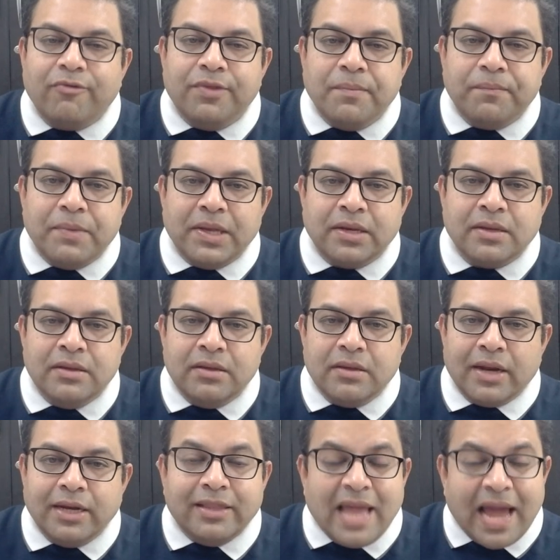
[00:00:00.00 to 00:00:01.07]
the pain,
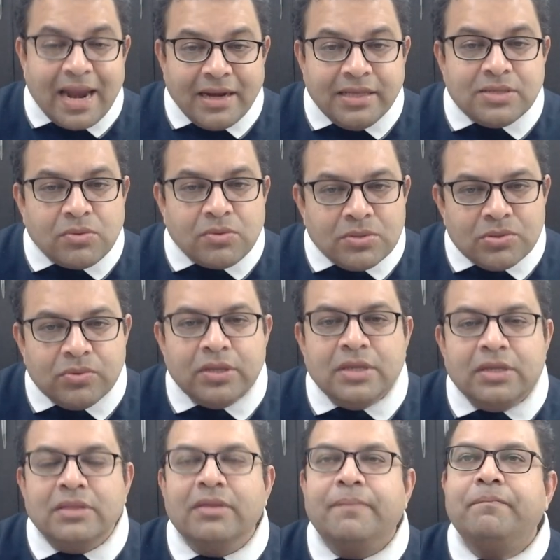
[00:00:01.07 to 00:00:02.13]
right? That is also,
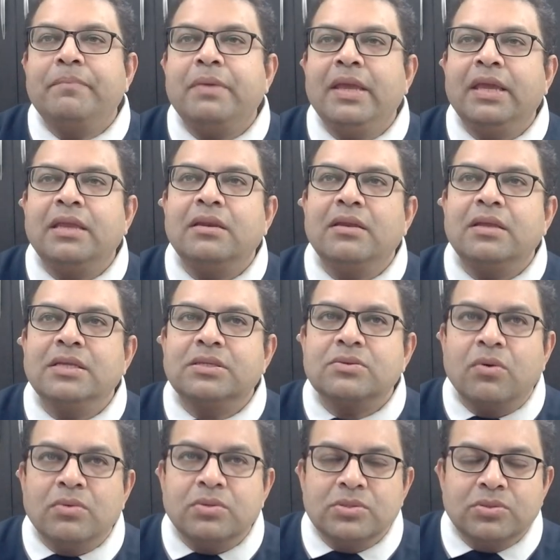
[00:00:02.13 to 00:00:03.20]
the pain is
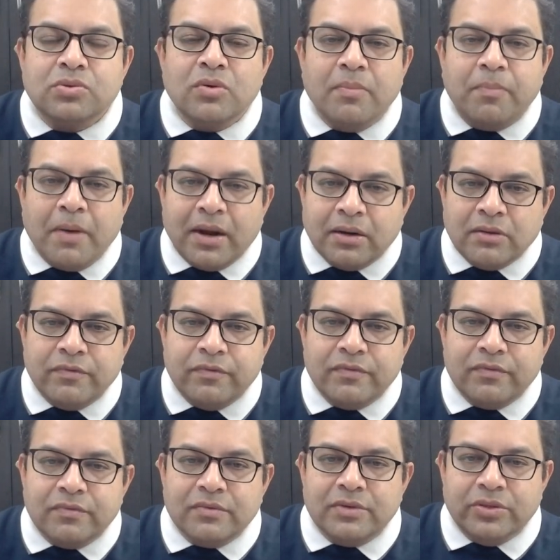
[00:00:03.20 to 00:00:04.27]
also a part of,
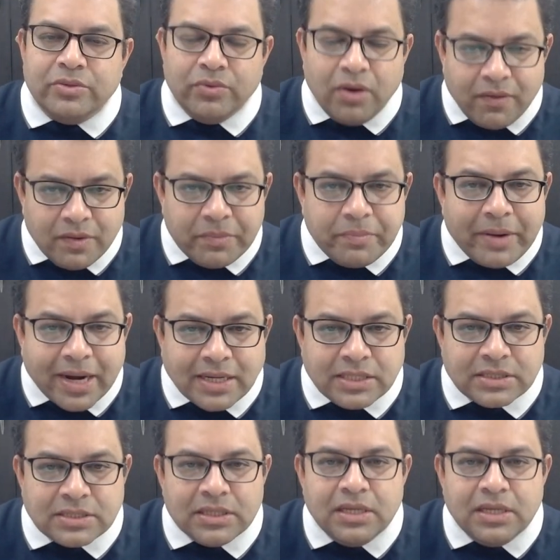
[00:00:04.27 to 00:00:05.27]
you know, our practice.